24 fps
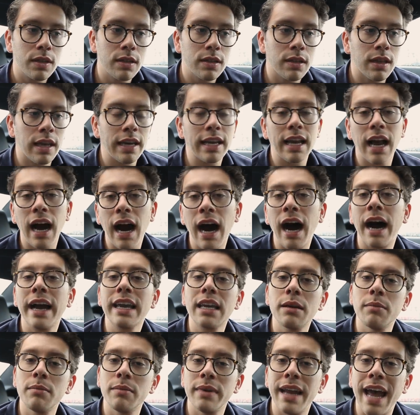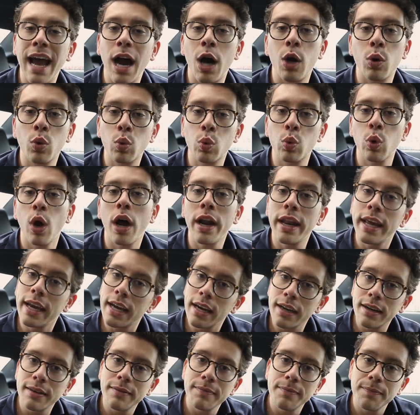like I am now
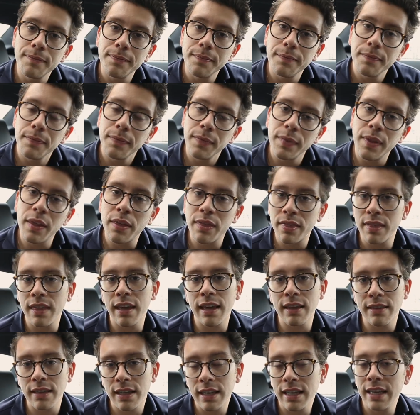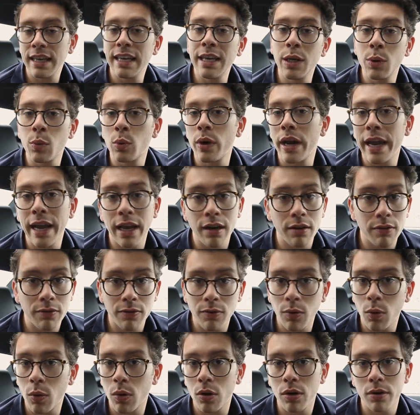running the thing that he ran
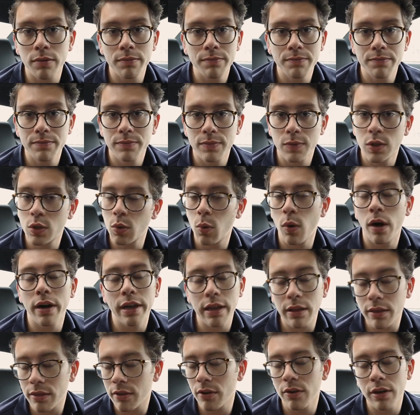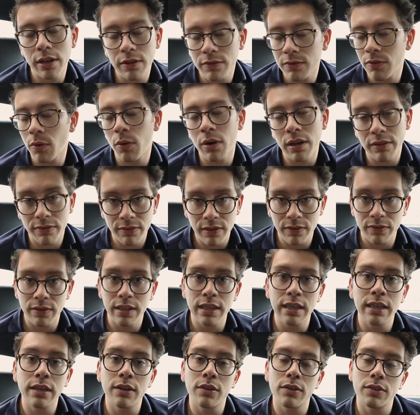for twenty, thirty, forty,
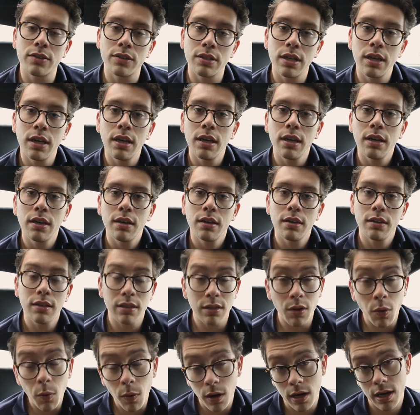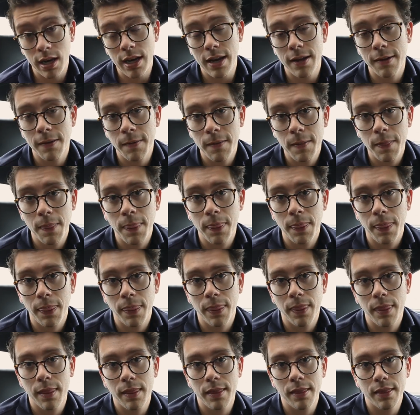fifty years. You know why?
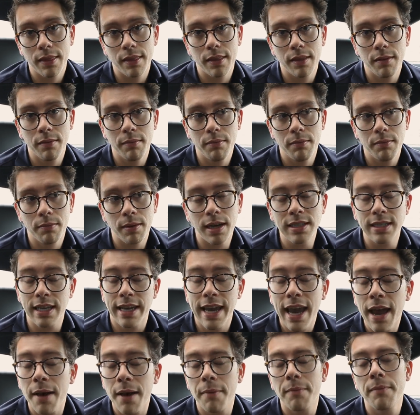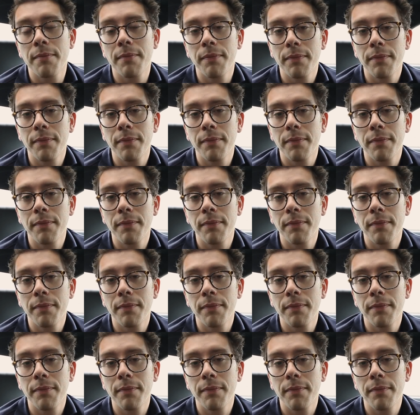Because I am.